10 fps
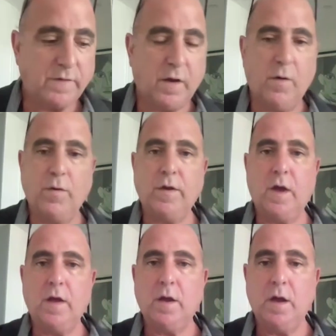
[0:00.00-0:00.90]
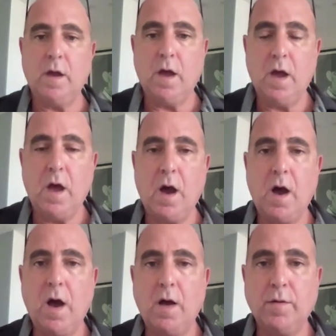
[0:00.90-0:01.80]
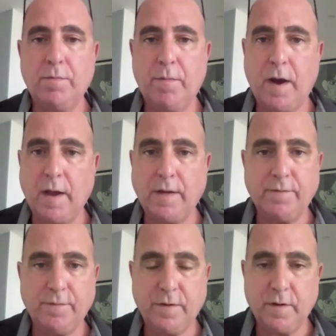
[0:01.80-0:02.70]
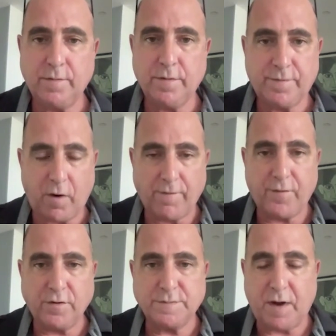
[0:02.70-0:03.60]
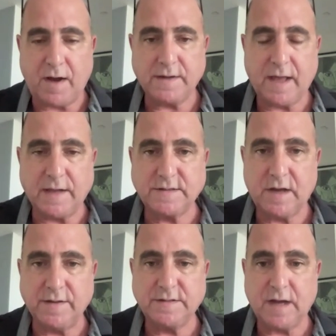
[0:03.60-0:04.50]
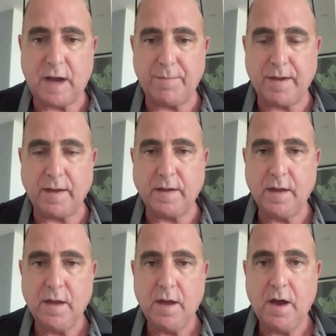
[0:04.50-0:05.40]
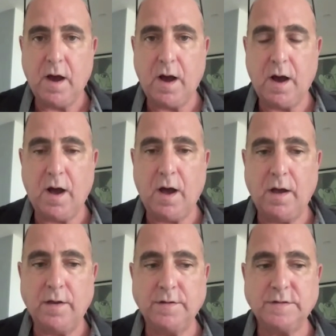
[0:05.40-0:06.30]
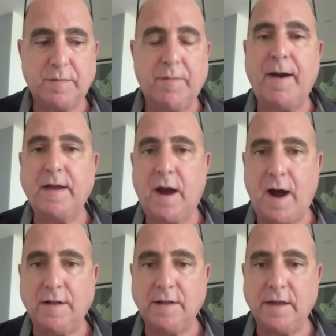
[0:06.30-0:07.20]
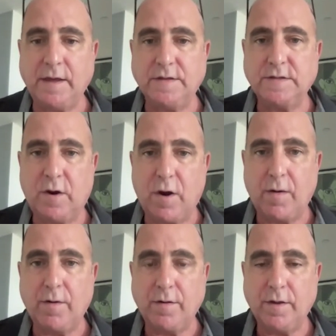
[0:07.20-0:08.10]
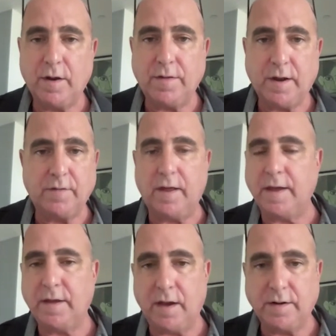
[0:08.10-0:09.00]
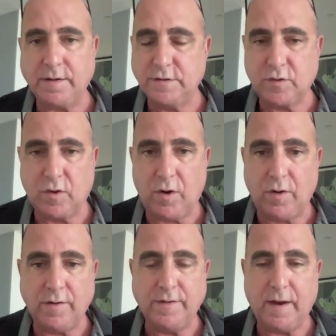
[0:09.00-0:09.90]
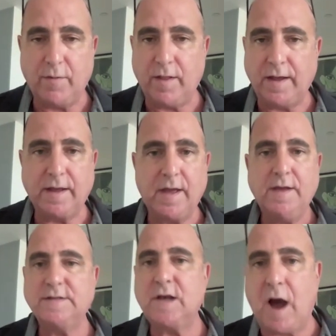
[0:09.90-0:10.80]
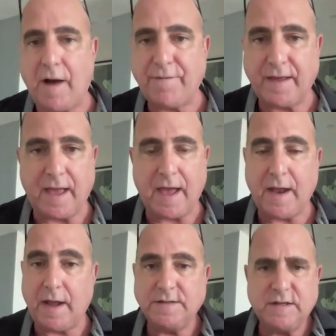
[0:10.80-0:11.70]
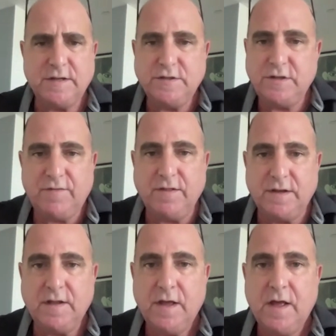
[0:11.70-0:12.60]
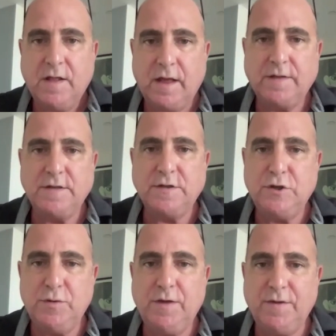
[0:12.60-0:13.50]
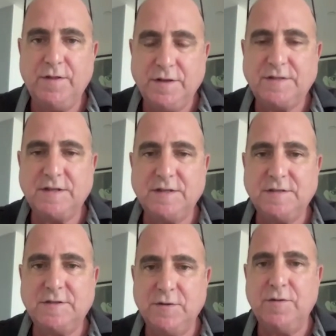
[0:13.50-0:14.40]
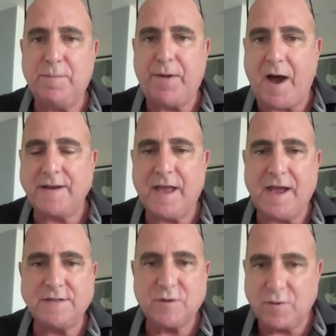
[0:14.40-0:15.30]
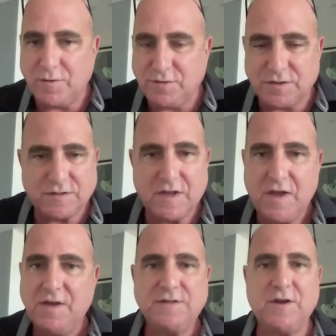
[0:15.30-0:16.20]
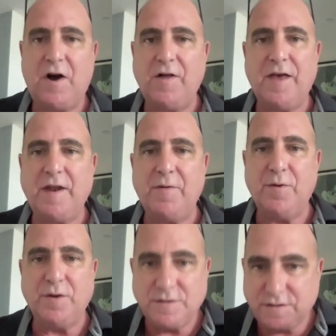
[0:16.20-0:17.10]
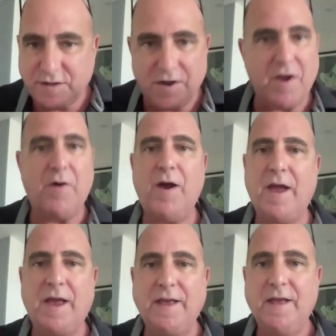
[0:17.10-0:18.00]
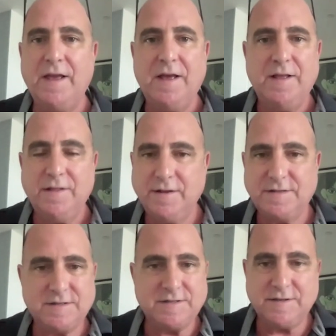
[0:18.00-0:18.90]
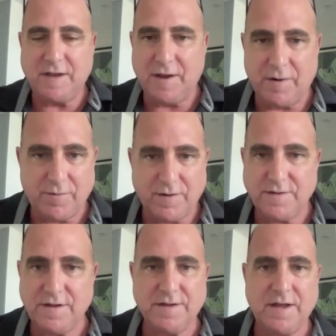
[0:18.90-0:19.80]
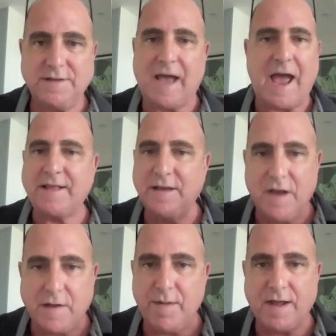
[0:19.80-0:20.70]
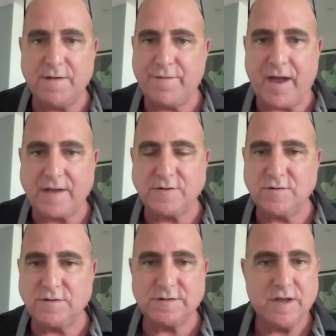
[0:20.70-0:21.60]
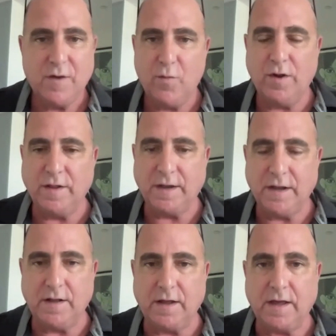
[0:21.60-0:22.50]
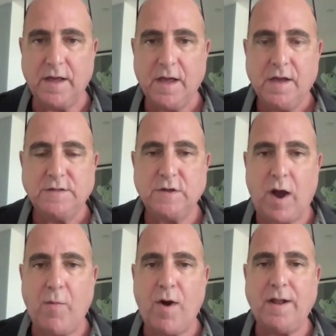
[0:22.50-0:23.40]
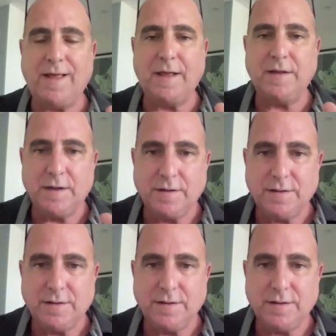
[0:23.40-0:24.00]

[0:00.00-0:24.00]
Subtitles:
so our first podcast on this topic, some of my colleagues are, they don't like gun control and they were like scoffing at, and I said, did you even listen to the podcast, or you just saw that it was, hey, let's, attack the gun manufacturers willy-nilly. So I want to